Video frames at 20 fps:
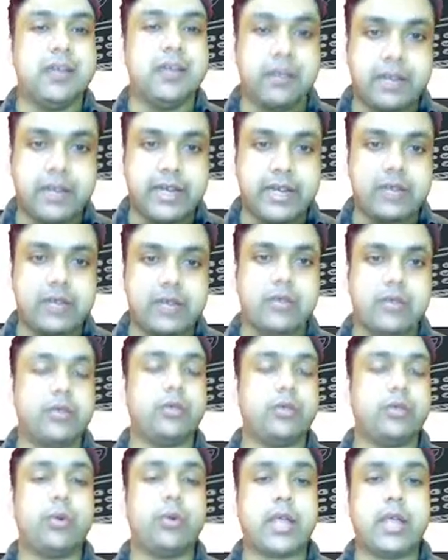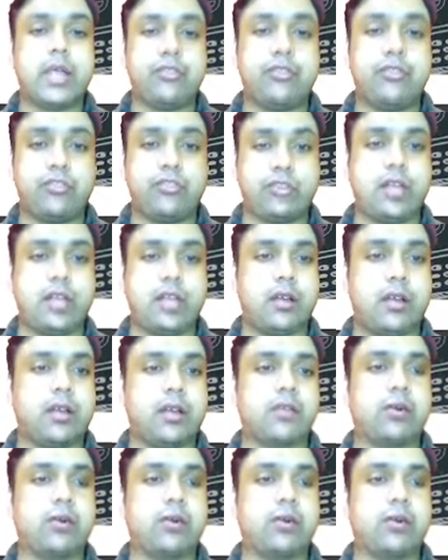Right, you can check our